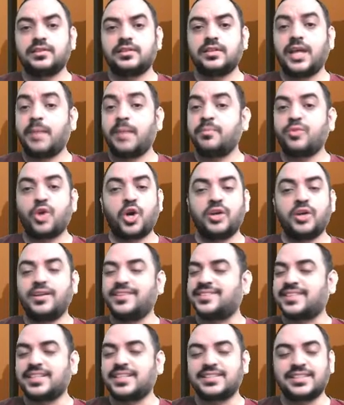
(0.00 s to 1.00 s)
I'm not
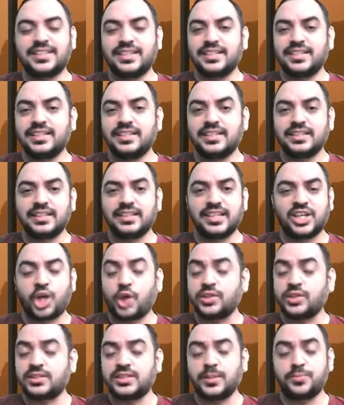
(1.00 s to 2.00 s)
discussing the
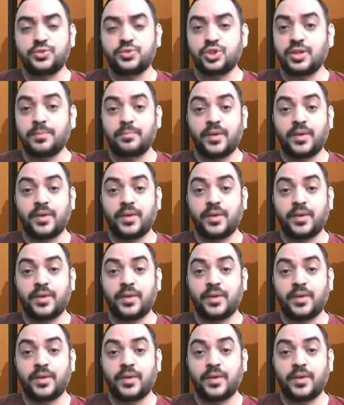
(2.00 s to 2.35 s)
conceptual